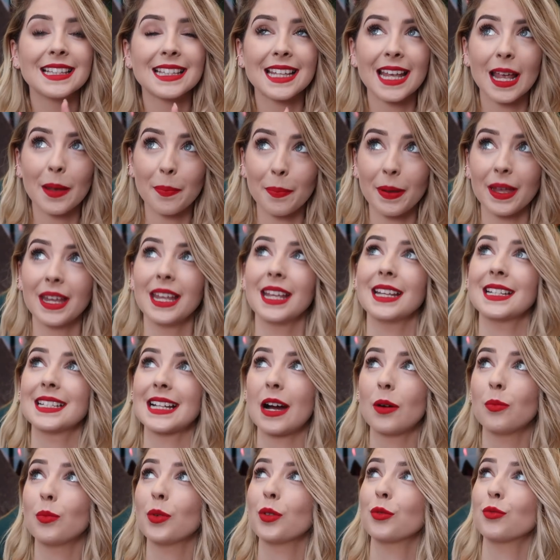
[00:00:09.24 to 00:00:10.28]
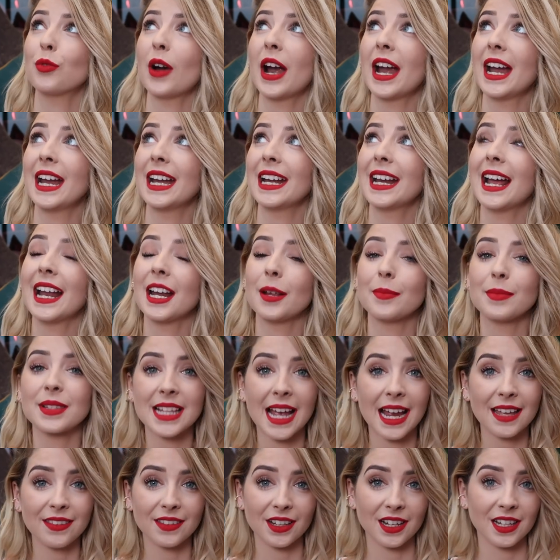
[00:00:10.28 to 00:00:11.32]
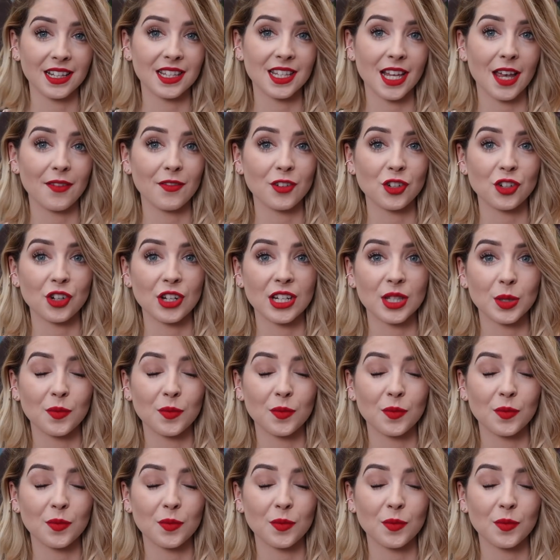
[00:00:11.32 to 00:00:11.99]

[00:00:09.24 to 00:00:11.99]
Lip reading: tipping it down with rain and I'm sat in the conservatory.